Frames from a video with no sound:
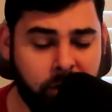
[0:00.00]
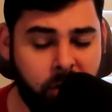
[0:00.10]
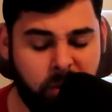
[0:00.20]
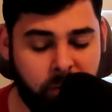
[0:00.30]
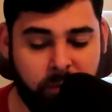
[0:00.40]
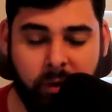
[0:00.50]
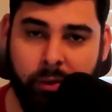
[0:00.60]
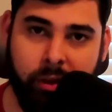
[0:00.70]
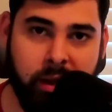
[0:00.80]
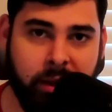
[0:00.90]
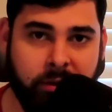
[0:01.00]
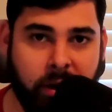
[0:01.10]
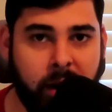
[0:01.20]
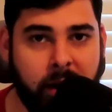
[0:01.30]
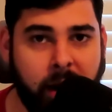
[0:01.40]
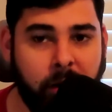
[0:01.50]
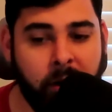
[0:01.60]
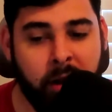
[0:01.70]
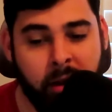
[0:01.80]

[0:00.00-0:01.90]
The car was filthy inside and out.